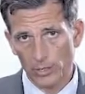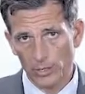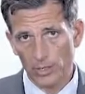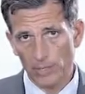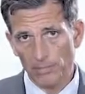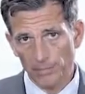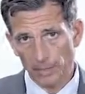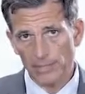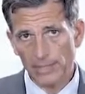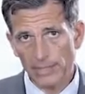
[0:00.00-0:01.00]
to
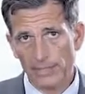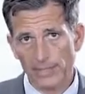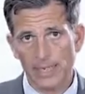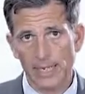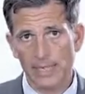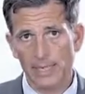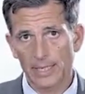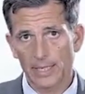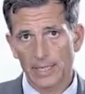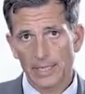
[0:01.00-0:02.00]
implement instead
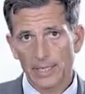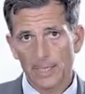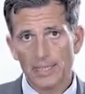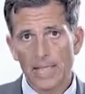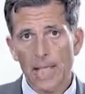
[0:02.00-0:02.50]
is